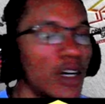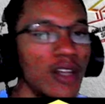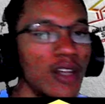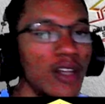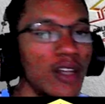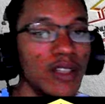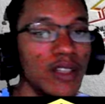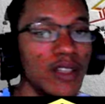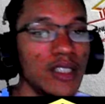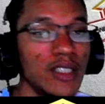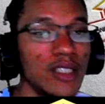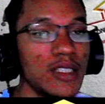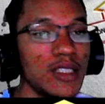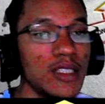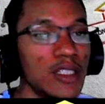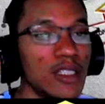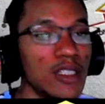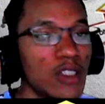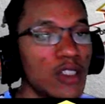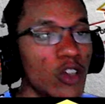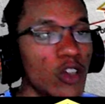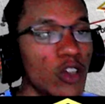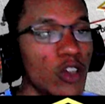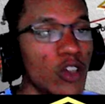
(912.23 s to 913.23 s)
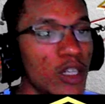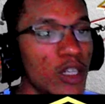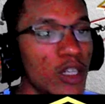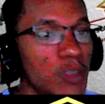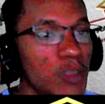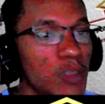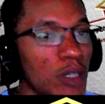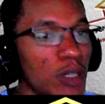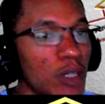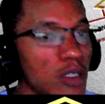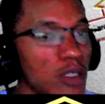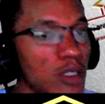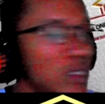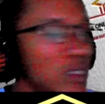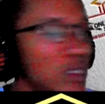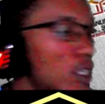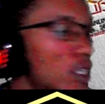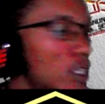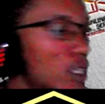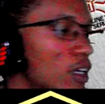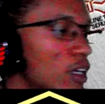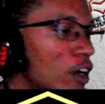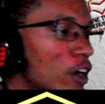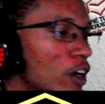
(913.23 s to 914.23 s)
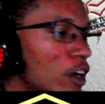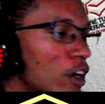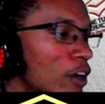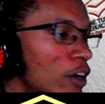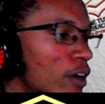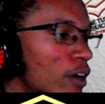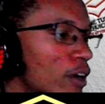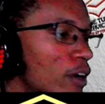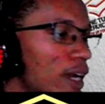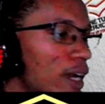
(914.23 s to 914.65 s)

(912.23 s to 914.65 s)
This is the correct spelling, Carnival.